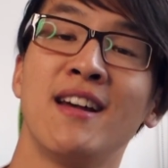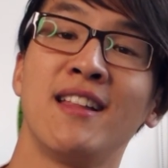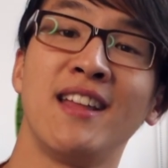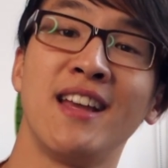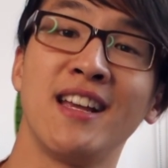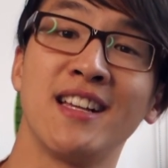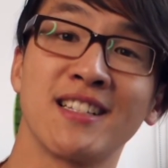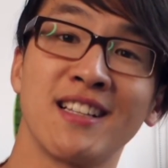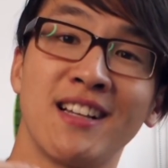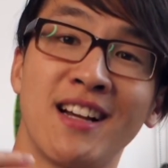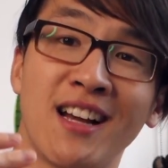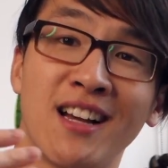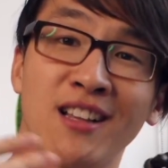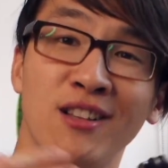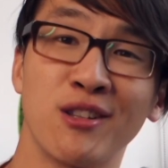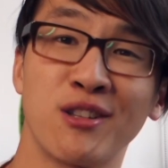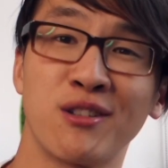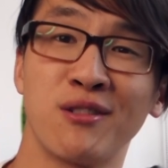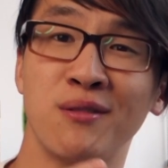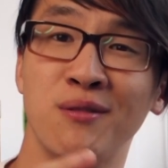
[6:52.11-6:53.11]
things like
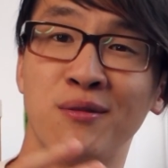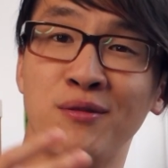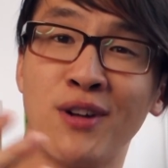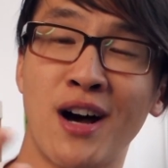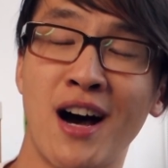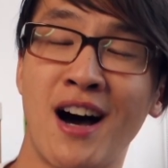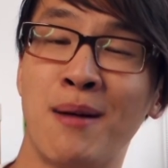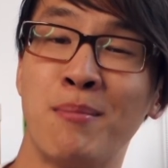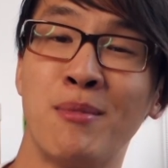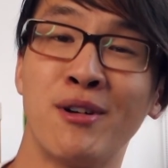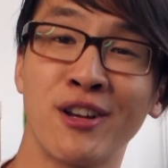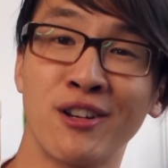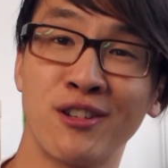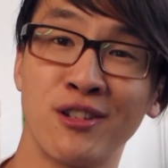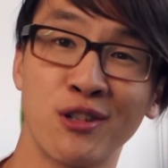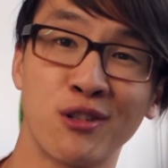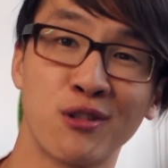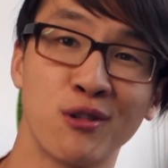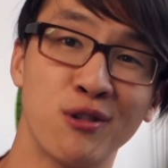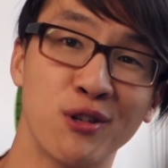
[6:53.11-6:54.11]
lots of harmonic
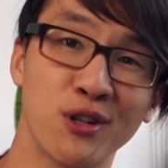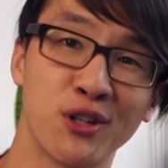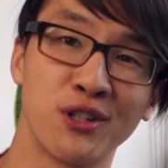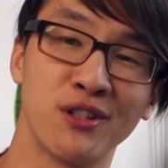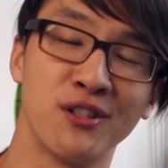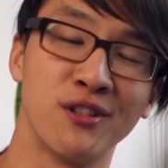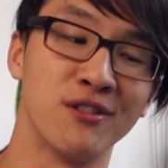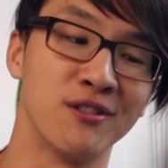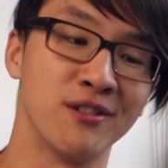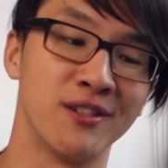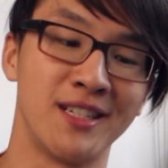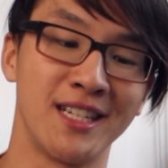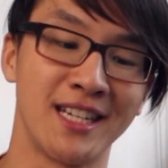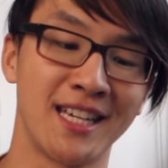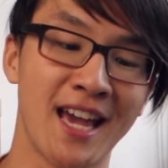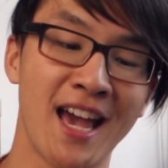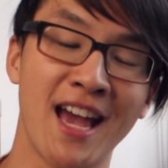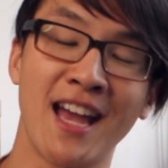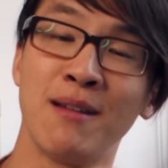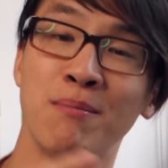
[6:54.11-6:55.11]
distortion or
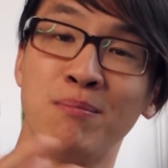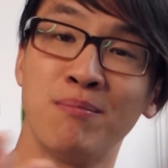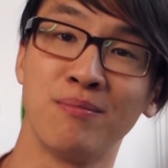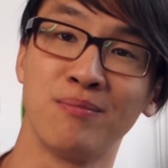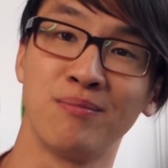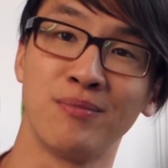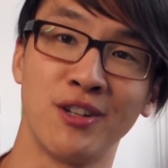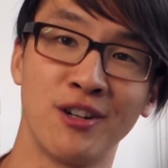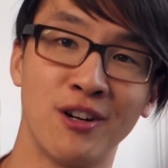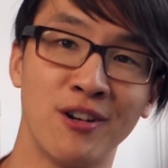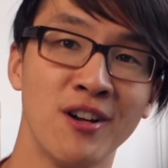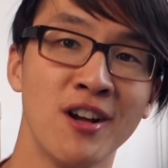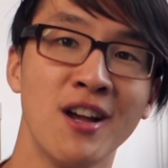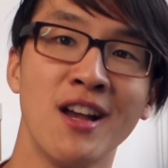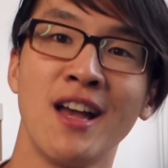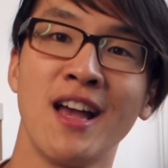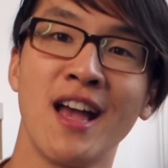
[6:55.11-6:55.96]
decay, you know,